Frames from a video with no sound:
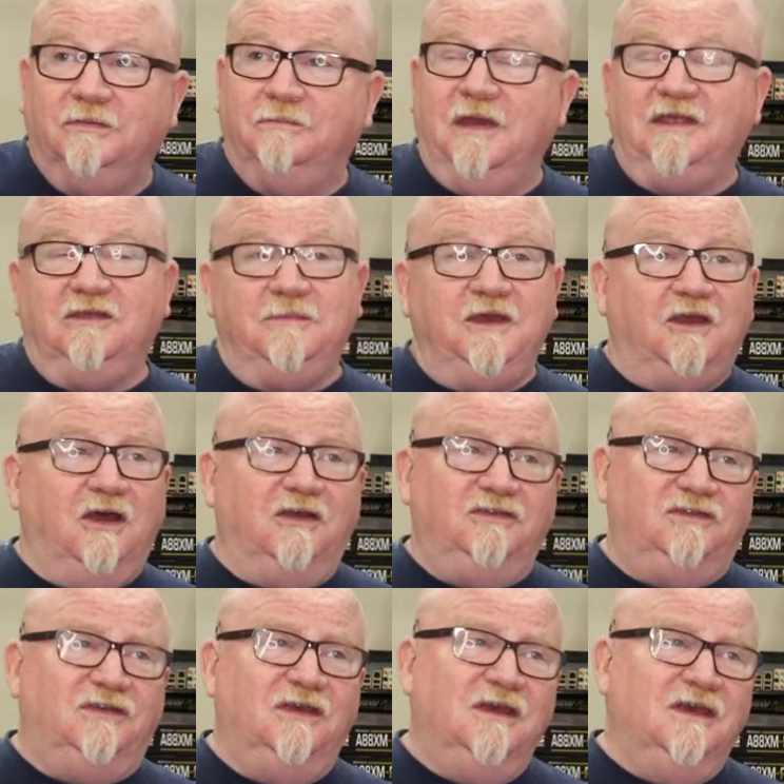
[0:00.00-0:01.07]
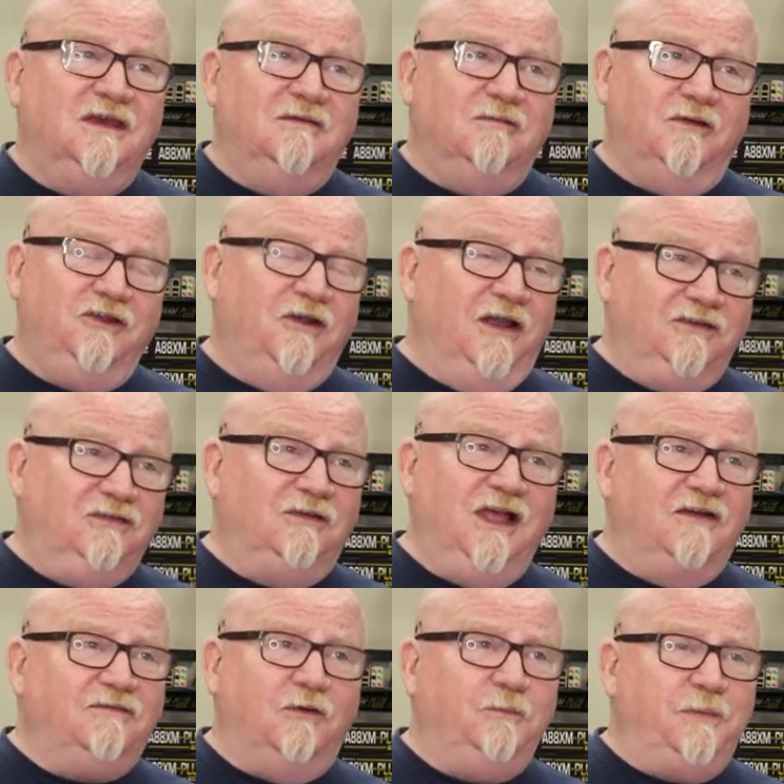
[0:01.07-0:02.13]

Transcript: mainly because when you're entry level,